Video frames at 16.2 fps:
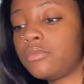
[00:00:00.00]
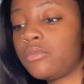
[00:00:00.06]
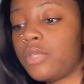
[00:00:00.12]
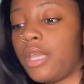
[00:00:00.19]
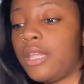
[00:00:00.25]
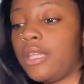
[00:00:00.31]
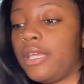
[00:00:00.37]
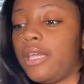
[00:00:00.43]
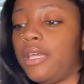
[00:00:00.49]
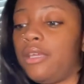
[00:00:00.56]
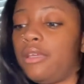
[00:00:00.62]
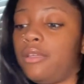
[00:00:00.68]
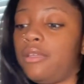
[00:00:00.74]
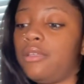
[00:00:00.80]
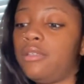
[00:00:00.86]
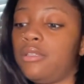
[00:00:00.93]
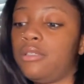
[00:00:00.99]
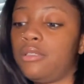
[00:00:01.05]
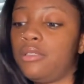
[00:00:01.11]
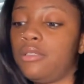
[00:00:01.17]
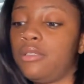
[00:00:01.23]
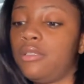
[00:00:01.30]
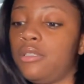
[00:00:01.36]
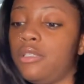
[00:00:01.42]
And then,
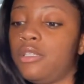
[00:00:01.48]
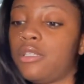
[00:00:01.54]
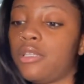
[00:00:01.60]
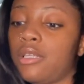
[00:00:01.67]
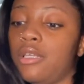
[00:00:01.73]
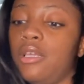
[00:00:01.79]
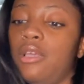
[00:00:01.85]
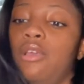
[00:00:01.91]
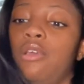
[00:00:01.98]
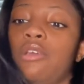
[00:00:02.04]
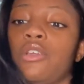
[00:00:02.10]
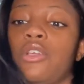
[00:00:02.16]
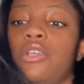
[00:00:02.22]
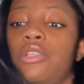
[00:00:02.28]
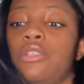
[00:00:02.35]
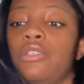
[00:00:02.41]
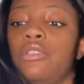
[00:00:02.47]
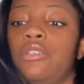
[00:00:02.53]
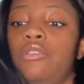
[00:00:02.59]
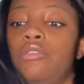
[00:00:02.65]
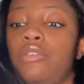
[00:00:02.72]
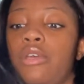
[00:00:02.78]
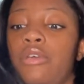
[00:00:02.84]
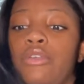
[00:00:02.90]
you
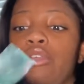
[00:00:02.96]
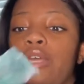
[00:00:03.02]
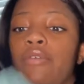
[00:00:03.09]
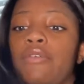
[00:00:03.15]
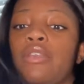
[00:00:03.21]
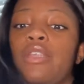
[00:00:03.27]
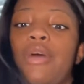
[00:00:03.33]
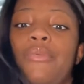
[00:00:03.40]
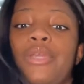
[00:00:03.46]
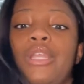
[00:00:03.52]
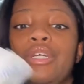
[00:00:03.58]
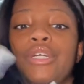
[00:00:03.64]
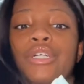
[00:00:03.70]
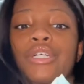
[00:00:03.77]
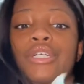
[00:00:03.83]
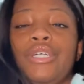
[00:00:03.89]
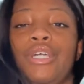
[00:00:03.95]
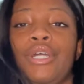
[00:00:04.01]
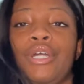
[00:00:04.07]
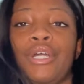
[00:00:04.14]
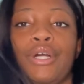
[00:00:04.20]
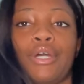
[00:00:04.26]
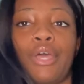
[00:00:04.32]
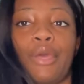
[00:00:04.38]
never know when your little girl
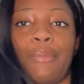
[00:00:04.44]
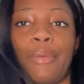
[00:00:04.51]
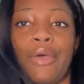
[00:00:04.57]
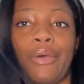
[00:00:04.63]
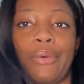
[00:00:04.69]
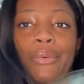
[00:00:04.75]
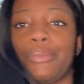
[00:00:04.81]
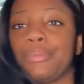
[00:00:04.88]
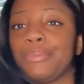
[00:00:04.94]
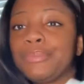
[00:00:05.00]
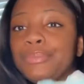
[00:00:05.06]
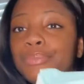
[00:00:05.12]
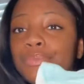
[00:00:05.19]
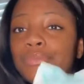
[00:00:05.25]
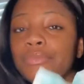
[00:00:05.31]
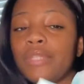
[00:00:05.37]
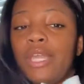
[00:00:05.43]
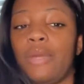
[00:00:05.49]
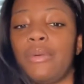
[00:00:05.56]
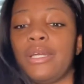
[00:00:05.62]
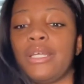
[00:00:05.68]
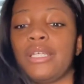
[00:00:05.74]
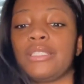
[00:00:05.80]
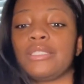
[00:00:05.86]
is gonna come on. It
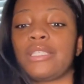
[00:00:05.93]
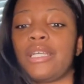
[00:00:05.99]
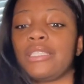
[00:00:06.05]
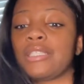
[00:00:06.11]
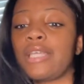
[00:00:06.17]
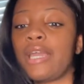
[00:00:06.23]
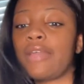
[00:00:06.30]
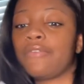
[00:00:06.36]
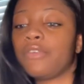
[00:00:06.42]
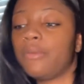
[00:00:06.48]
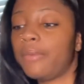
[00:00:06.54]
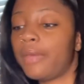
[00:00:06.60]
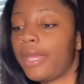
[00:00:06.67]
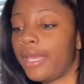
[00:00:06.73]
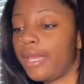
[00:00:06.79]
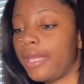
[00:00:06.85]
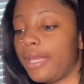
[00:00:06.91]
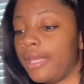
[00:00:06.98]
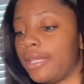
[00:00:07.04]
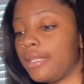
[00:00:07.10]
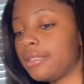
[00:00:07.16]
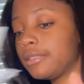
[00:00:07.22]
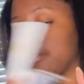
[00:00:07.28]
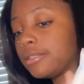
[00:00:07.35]
works. I just got a few
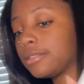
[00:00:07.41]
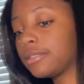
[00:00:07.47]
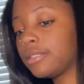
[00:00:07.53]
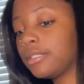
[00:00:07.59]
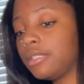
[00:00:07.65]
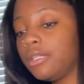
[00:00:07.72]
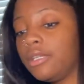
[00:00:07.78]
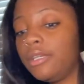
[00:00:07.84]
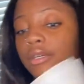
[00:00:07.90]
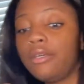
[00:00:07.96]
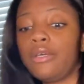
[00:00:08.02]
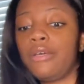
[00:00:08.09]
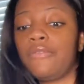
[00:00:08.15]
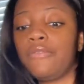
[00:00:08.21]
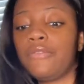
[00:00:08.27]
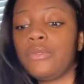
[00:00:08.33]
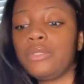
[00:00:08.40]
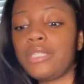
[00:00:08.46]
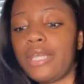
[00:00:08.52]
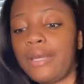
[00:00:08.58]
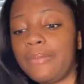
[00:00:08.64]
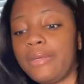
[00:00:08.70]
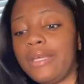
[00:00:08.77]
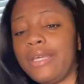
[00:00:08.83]
pads, a few
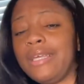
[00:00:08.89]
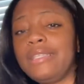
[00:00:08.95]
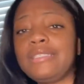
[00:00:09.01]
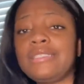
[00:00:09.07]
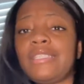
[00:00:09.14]
tampons.